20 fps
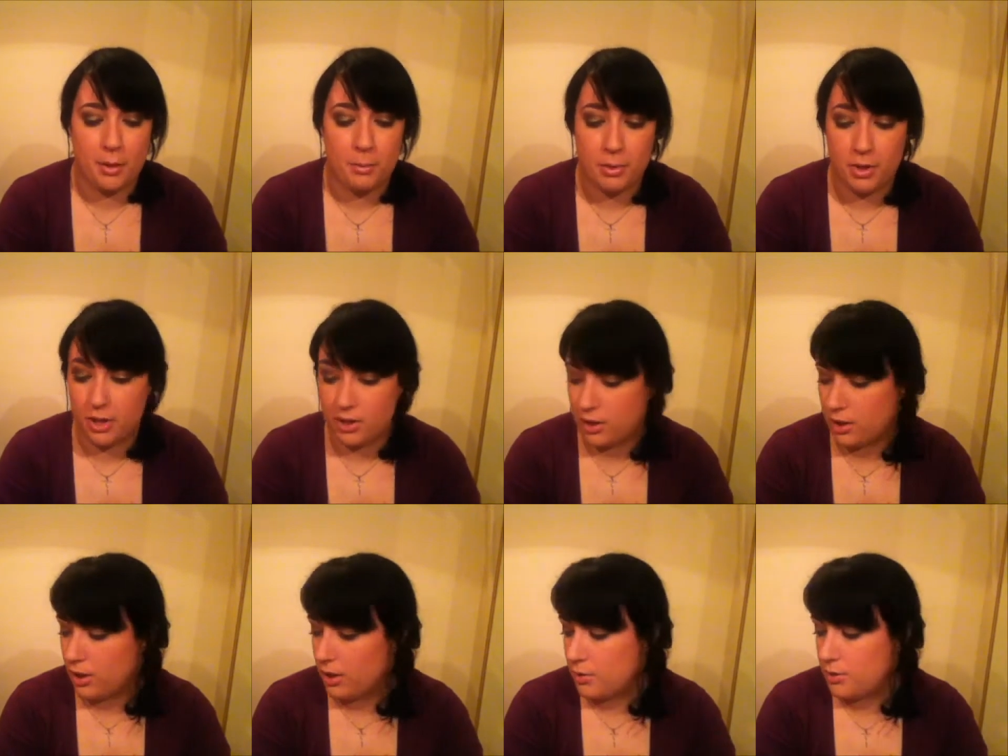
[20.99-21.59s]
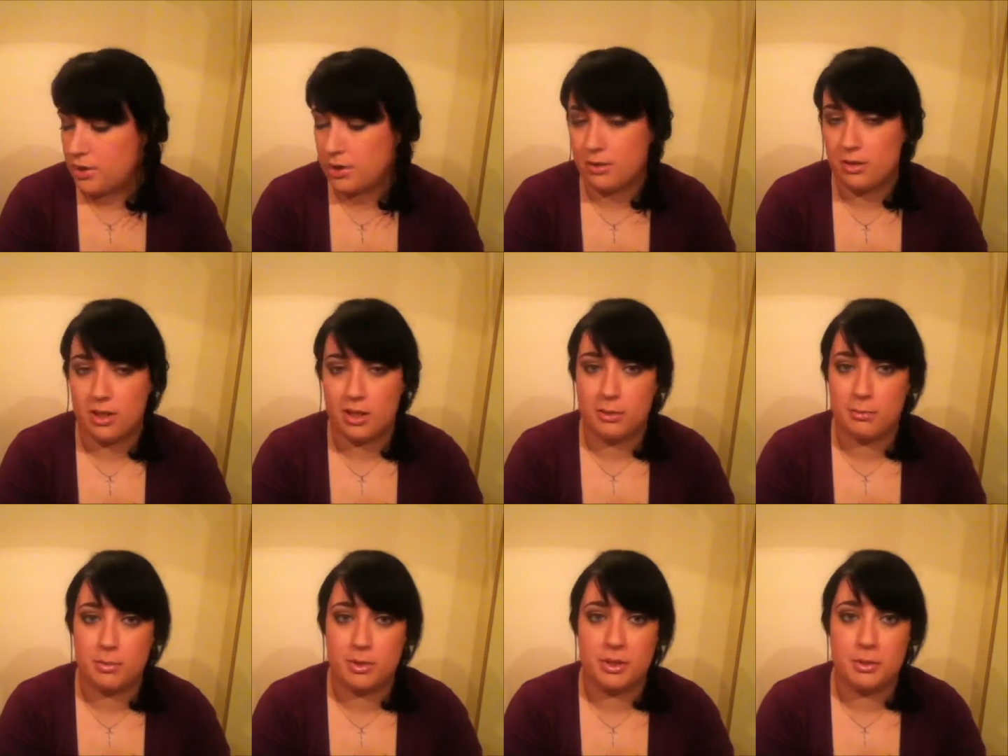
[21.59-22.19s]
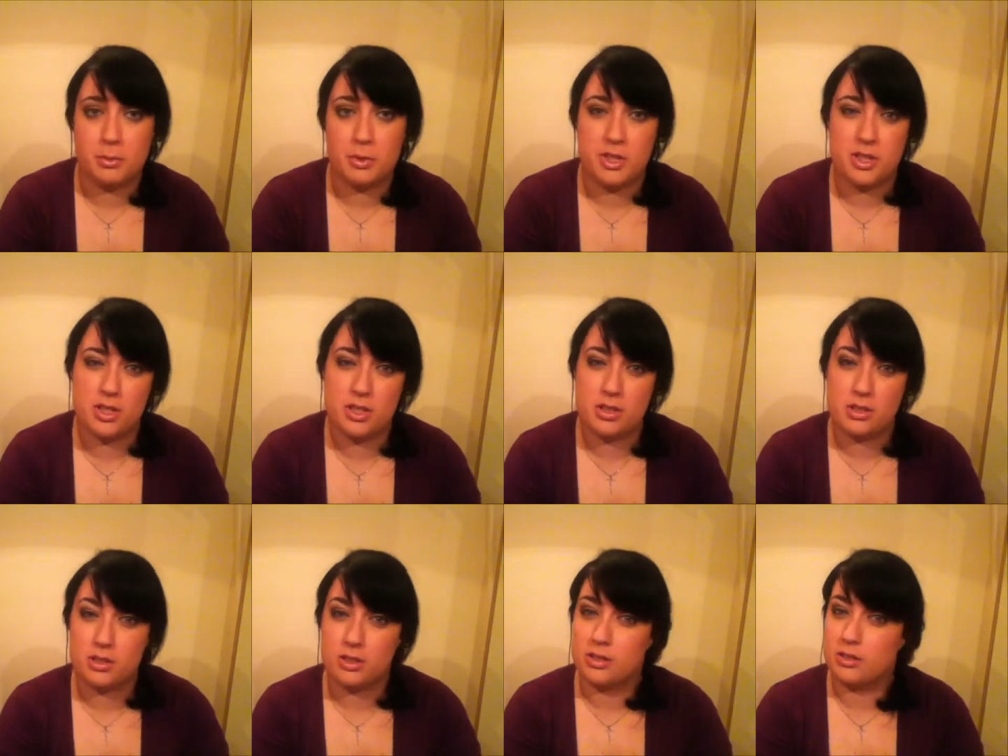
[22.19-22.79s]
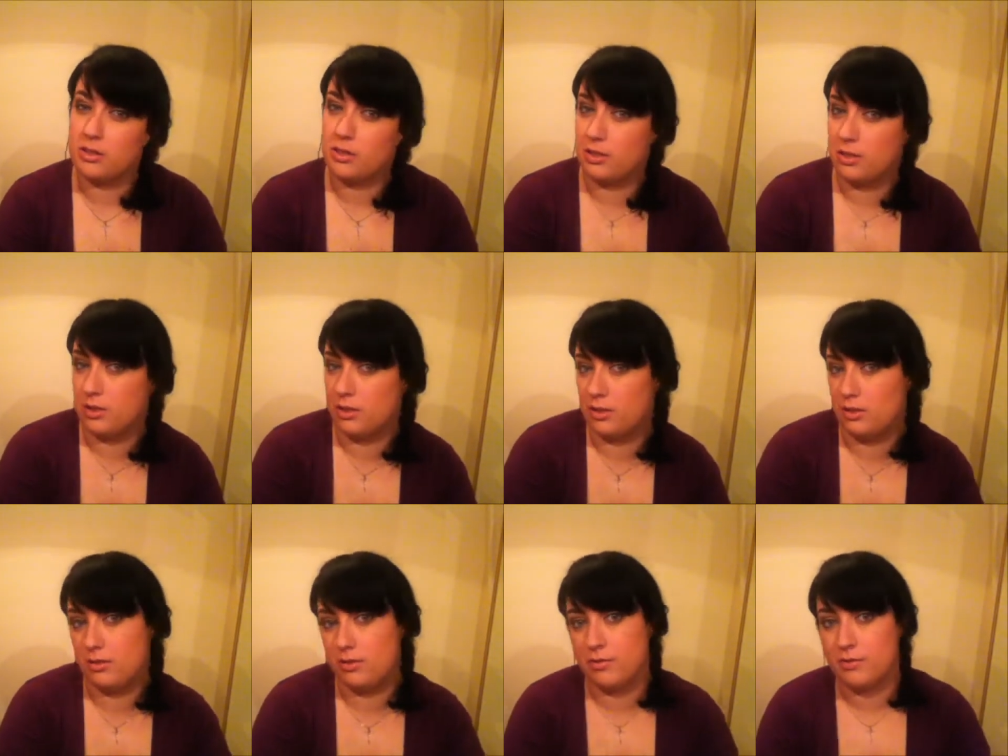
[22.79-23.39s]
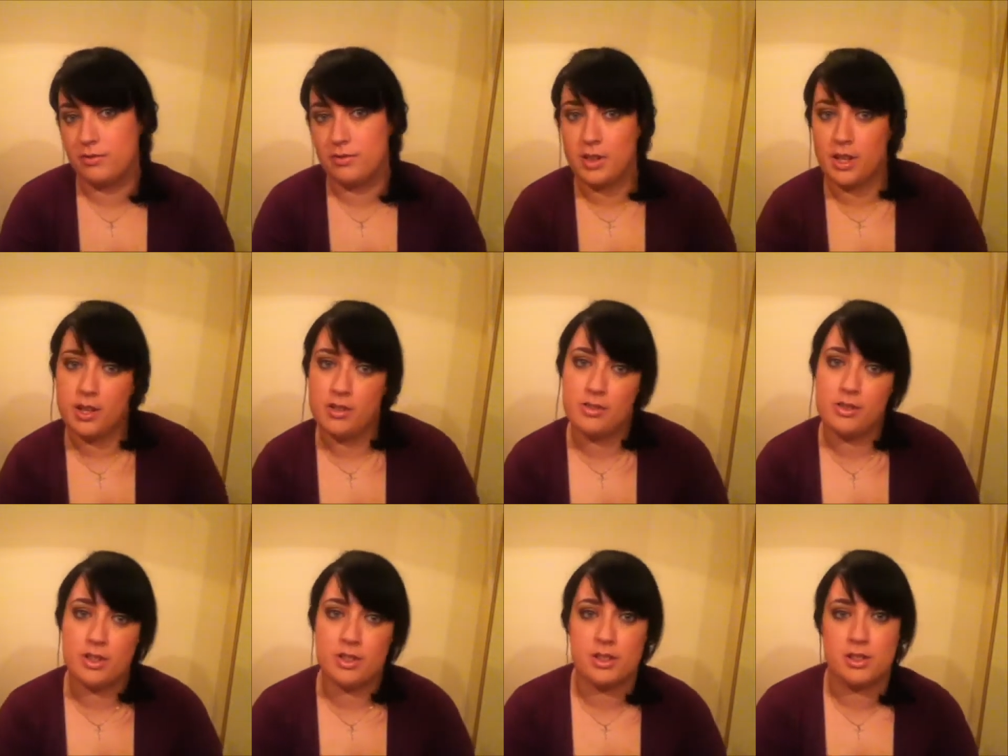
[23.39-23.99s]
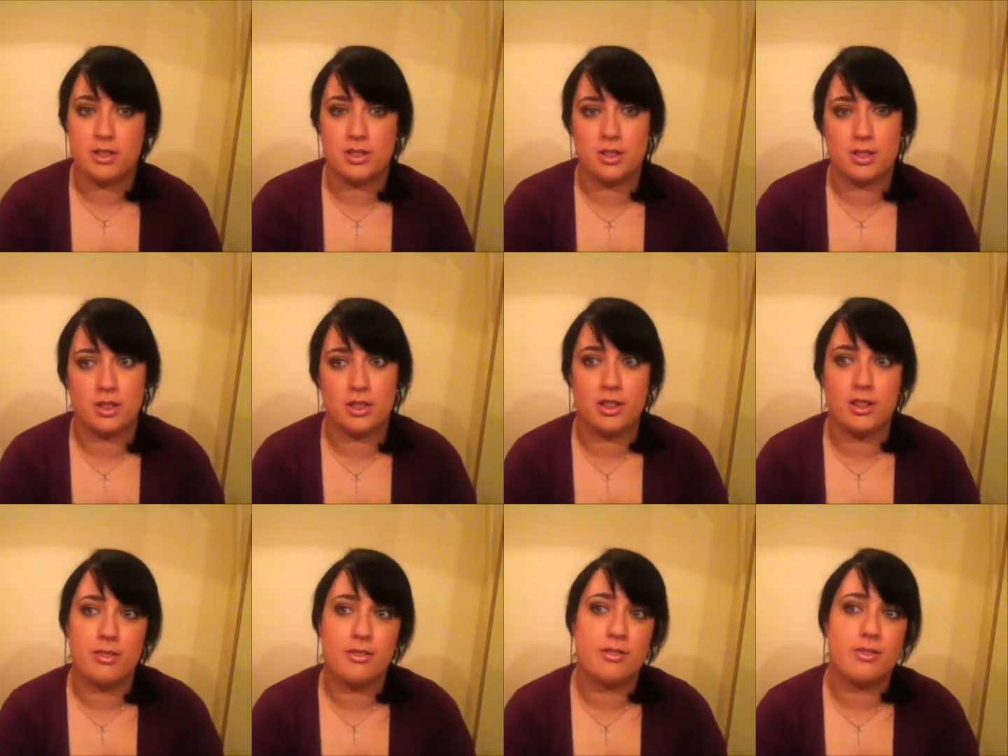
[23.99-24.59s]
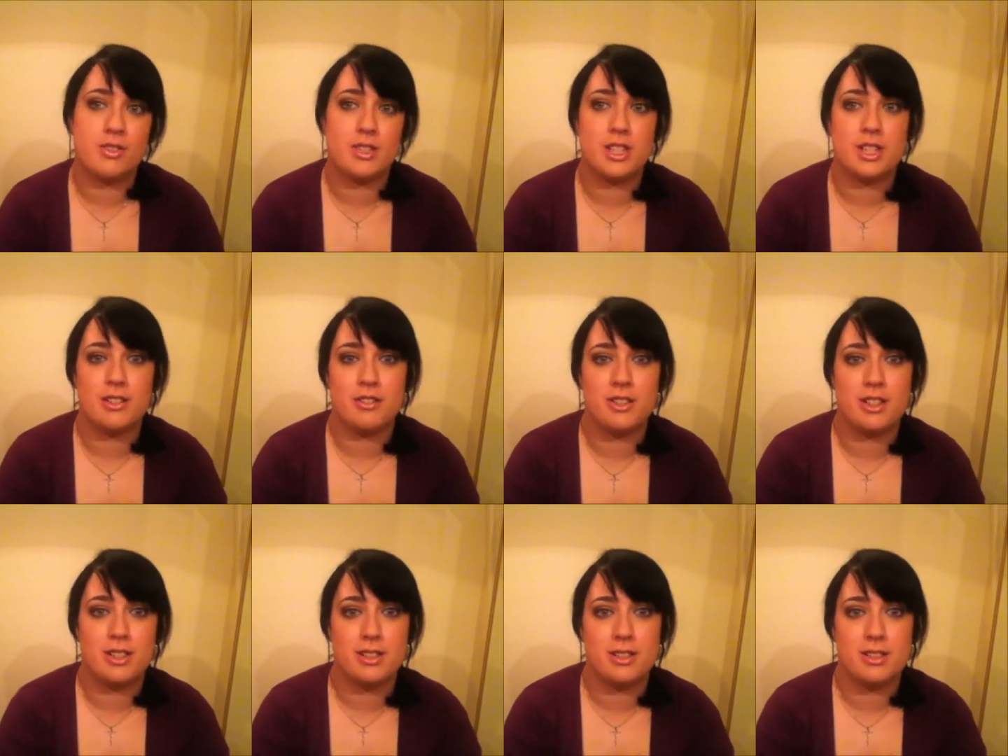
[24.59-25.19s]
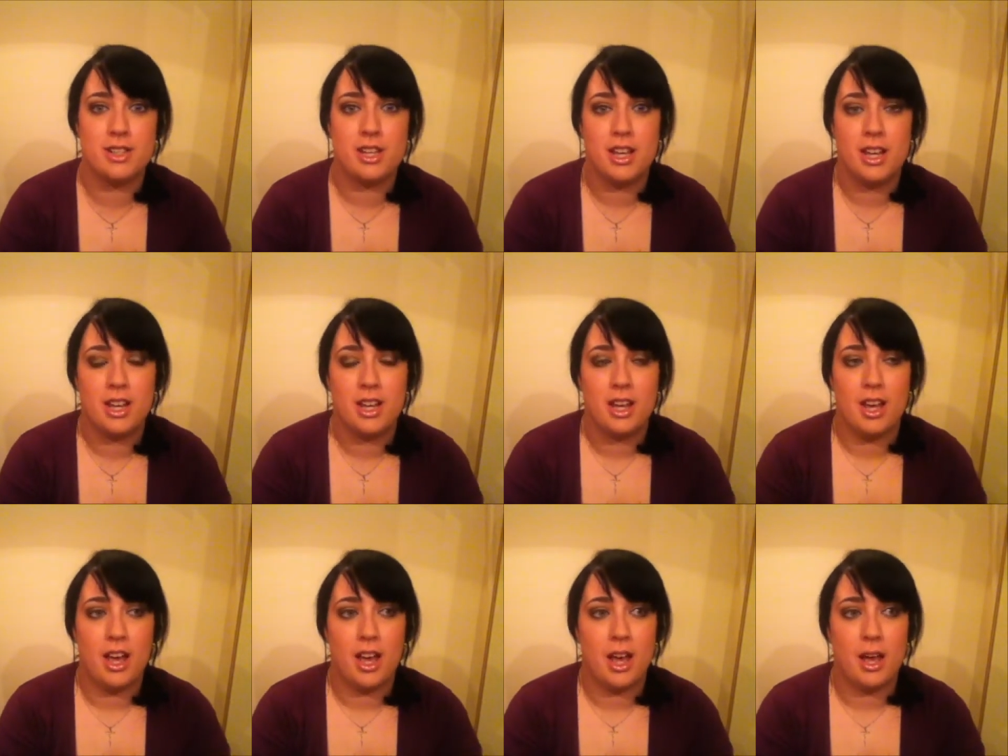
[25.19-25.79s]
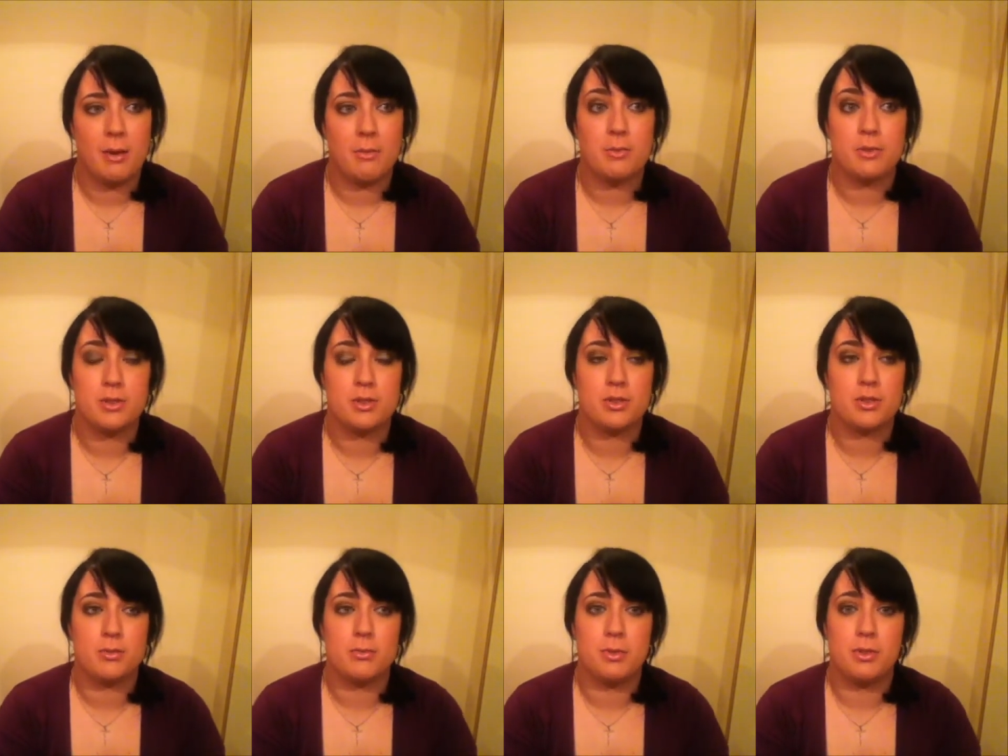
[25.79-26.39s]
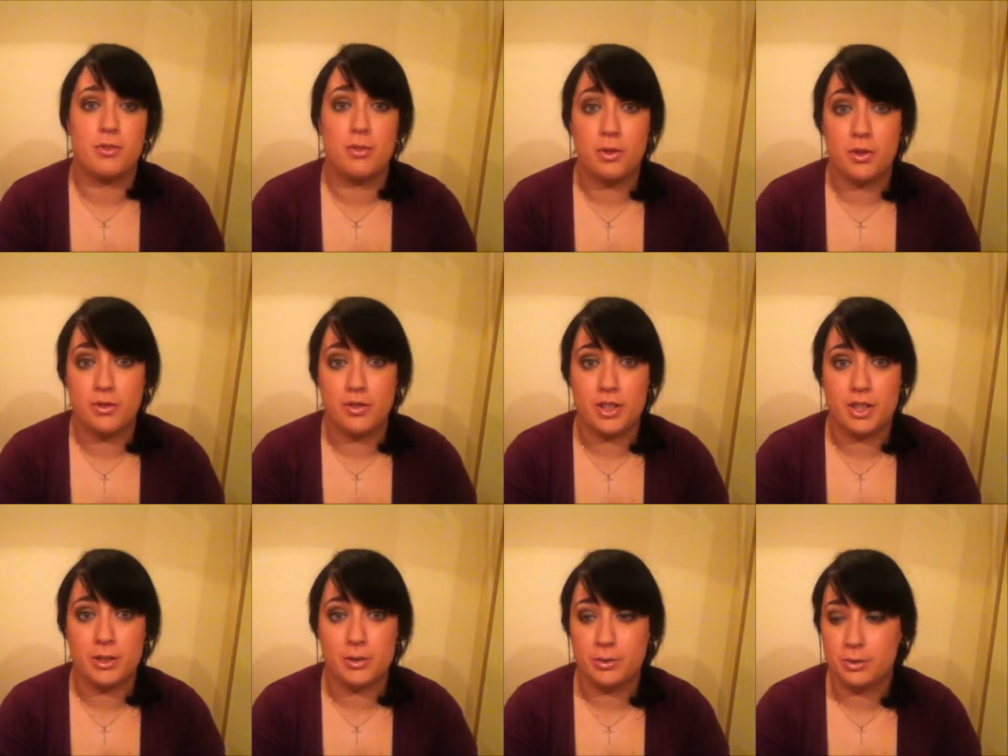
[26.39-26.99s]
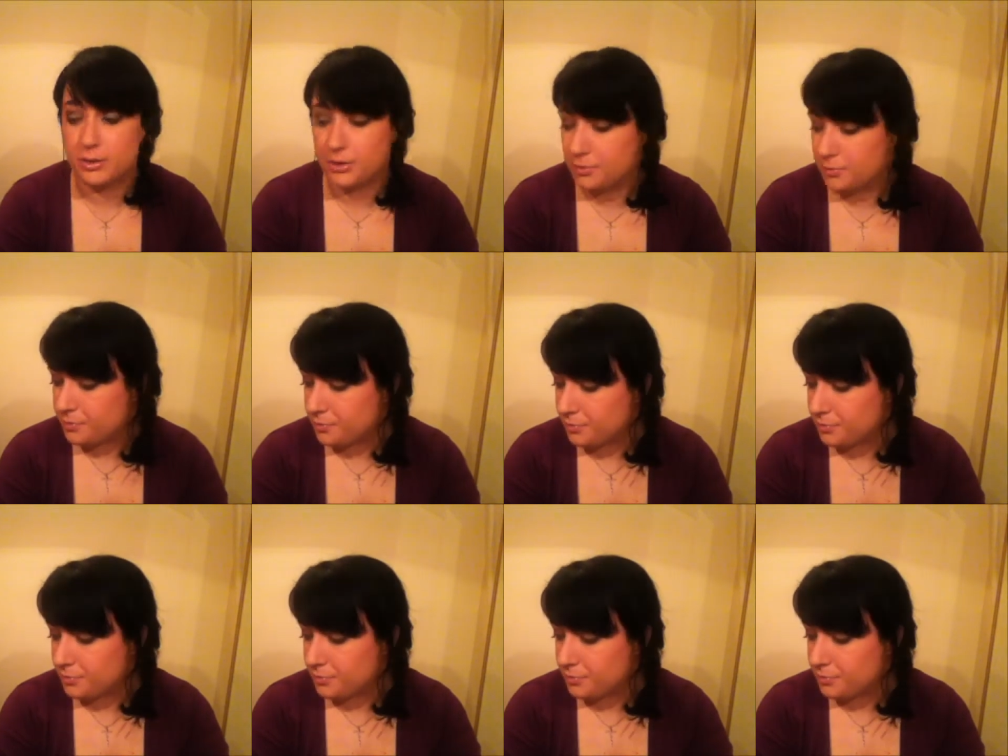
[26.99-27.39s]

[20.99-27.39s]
But I thought I would do like my winter favourites kind of series, and this is going to be 4 videos.